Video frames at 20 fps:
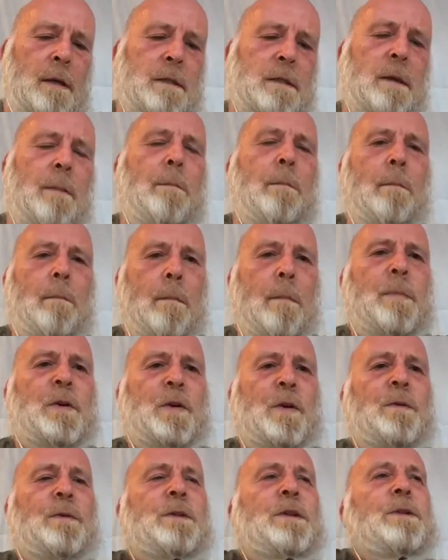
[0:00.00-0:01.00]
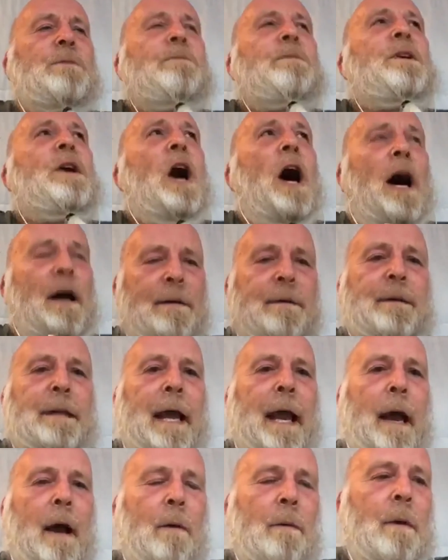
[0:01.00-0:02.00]
to cut
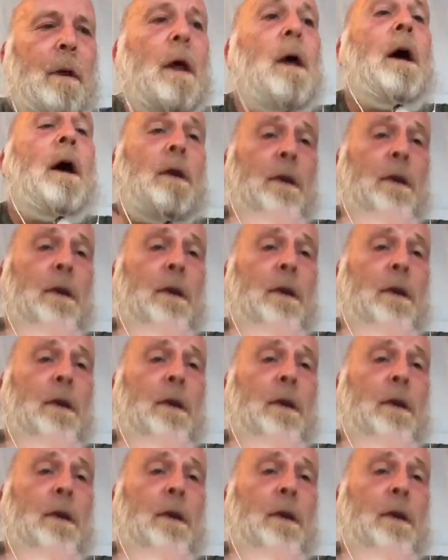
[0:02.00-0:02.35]
down.